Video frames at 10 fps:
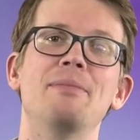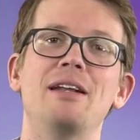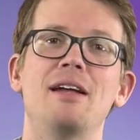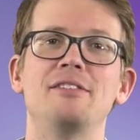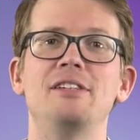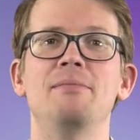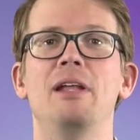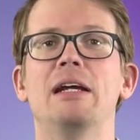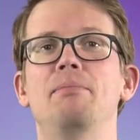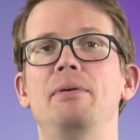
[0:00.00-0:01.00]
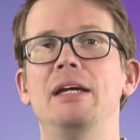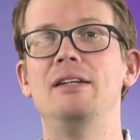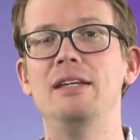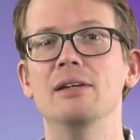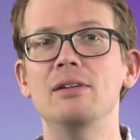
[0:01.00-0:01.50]
might not seem like a big
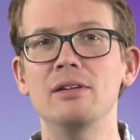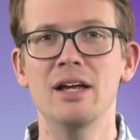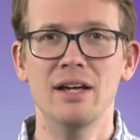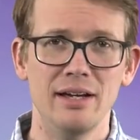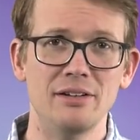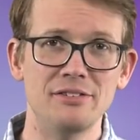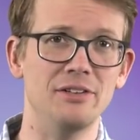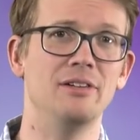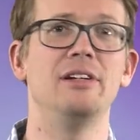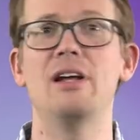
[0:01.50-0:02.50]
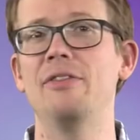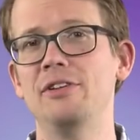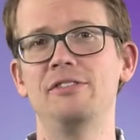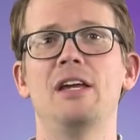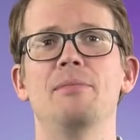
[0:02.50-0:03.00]
deal. It's certainly not
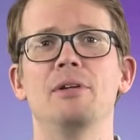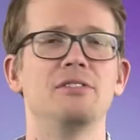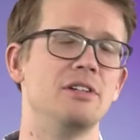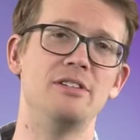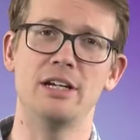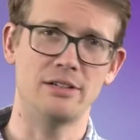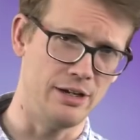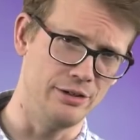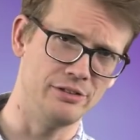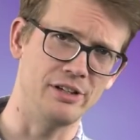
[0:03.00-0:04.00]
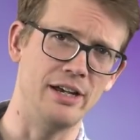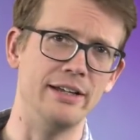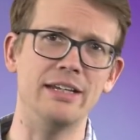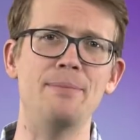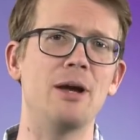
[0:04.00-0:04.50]
the same as a dictator deciding
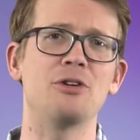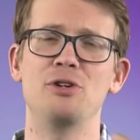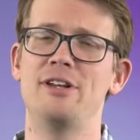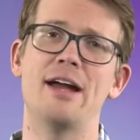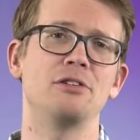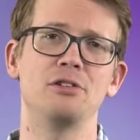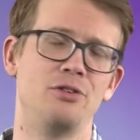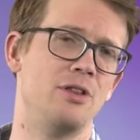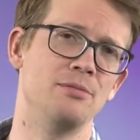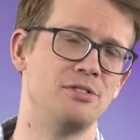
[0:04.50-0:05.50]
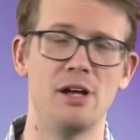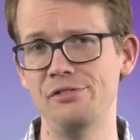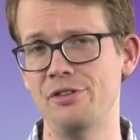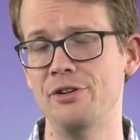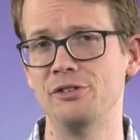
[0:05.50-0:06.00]
to keep extra taxes for
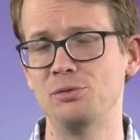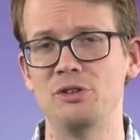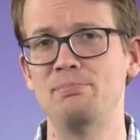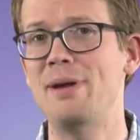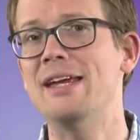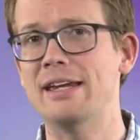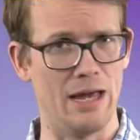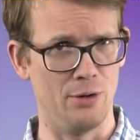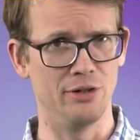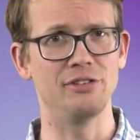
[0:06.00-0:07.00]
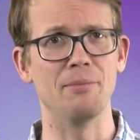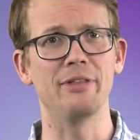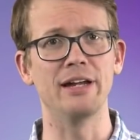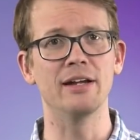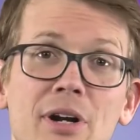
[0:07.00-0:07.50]
themselves in their Swiss bank account or
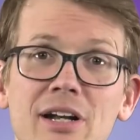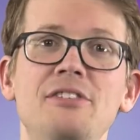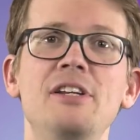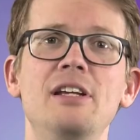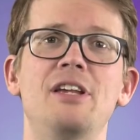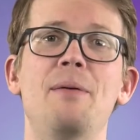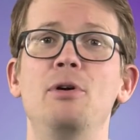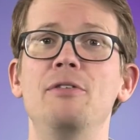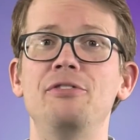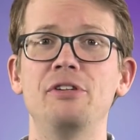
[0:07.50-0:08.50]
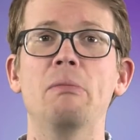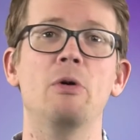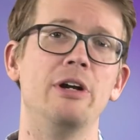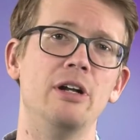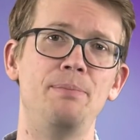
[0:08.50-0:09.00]
something. But it is an example of
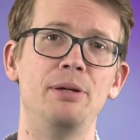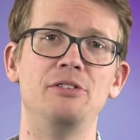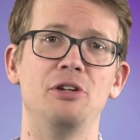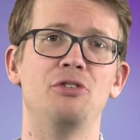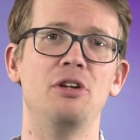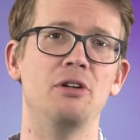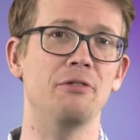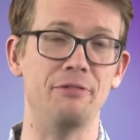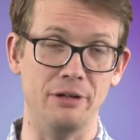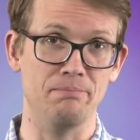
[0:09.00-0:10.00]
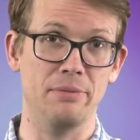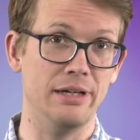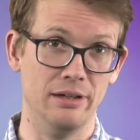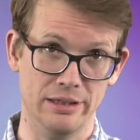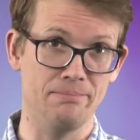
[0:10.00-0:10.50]
someone in a position of
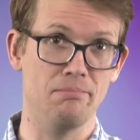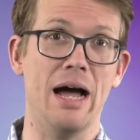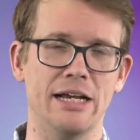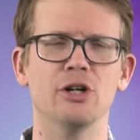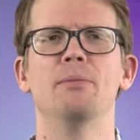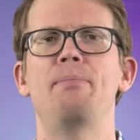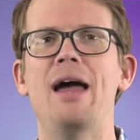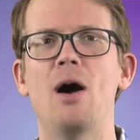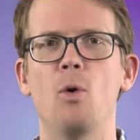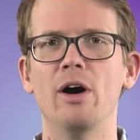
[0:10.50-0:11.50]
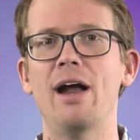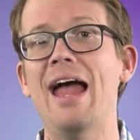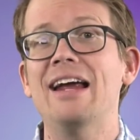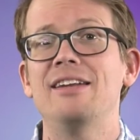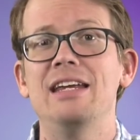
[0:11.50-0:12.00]
admittedly minor power
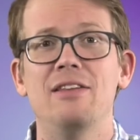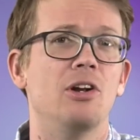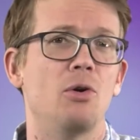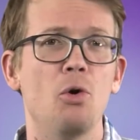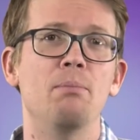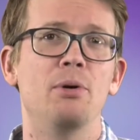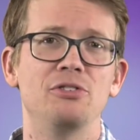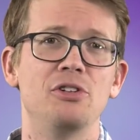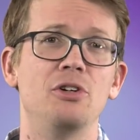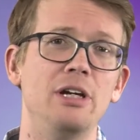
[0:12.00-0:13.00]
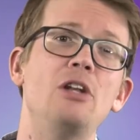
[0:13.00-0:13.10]
acting in their own personal